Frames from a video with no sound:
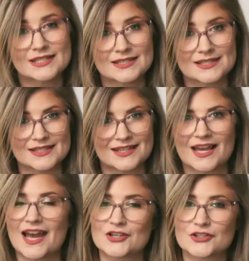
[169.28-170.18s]
this is done,
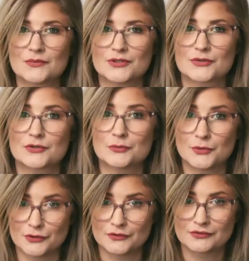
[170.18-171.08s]
I actually want to
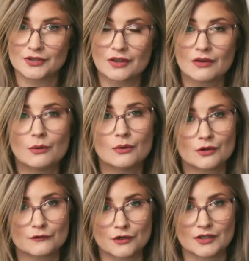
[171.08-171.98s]
remove
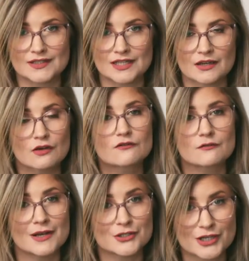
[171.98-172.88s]
autofocusing
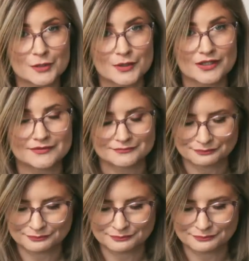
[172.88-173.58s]
from my shutter button.